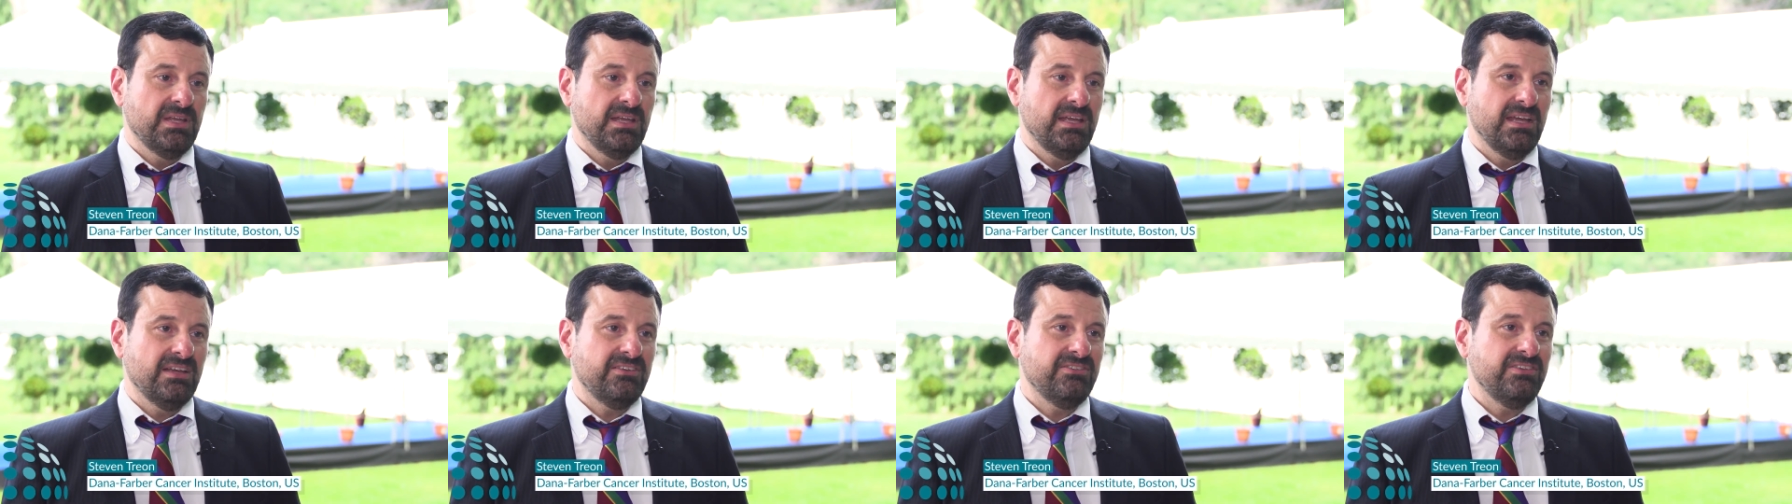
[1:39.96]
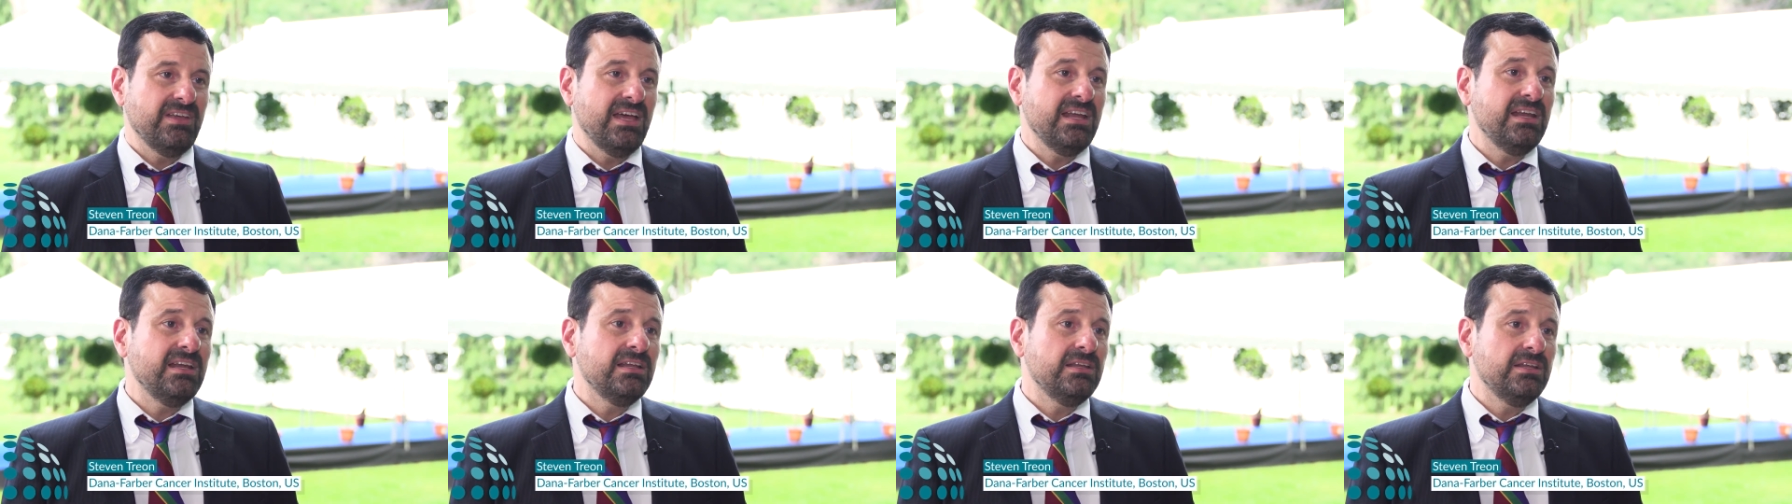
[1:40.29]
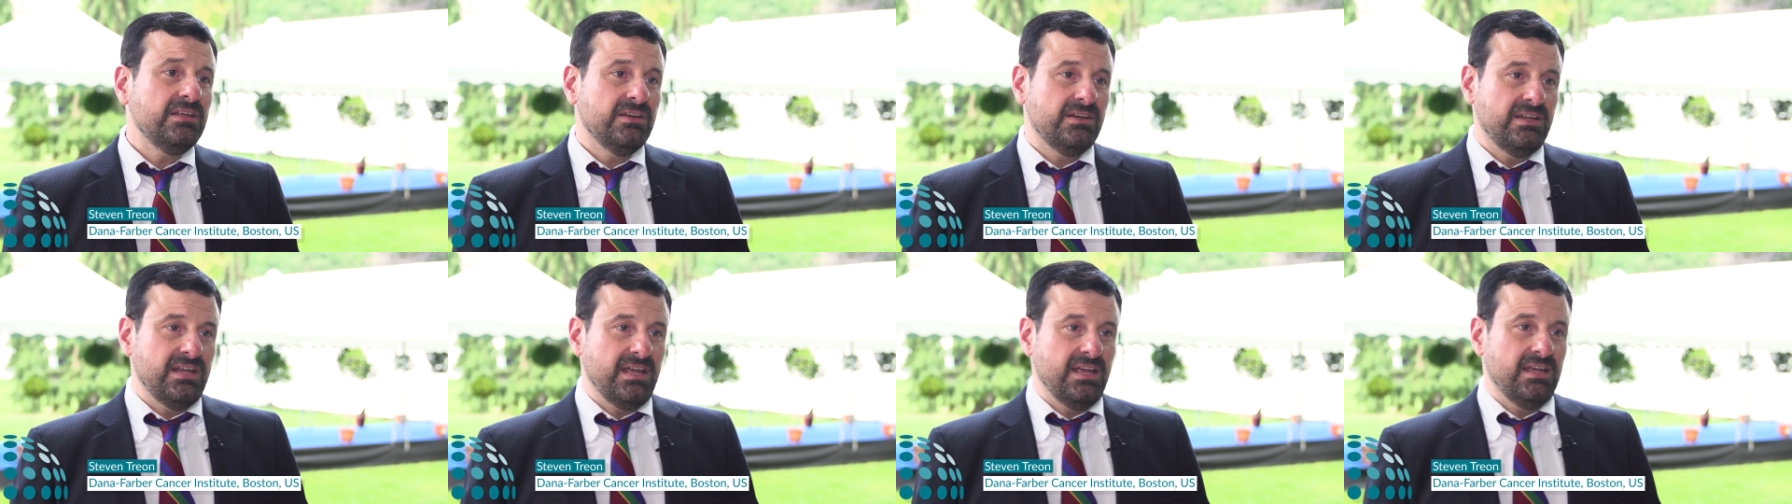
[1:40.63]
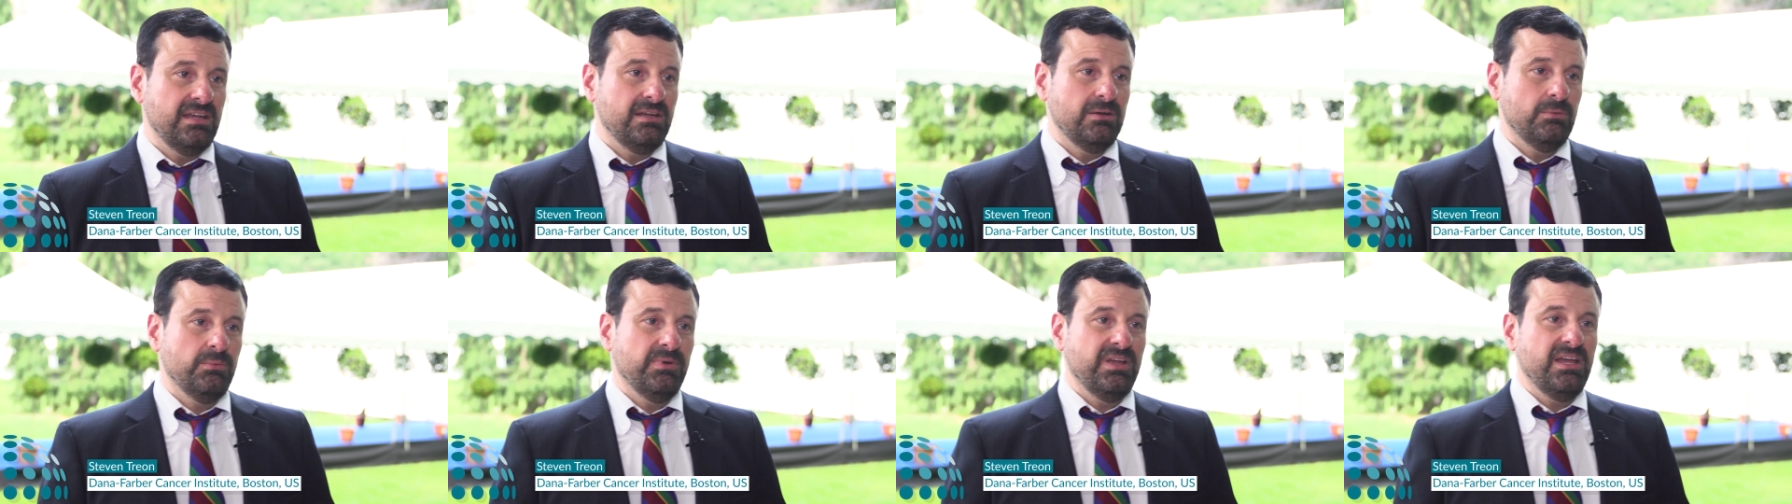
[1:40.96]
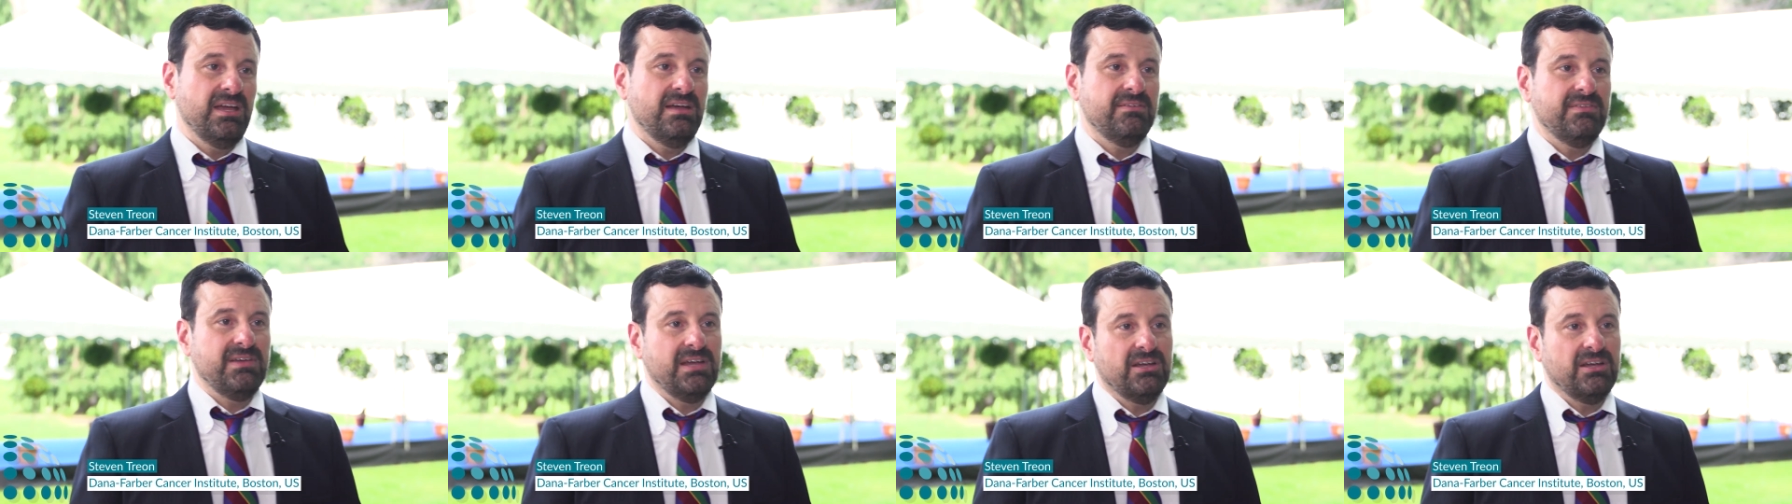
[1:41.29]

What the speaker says: Excitingly today, we have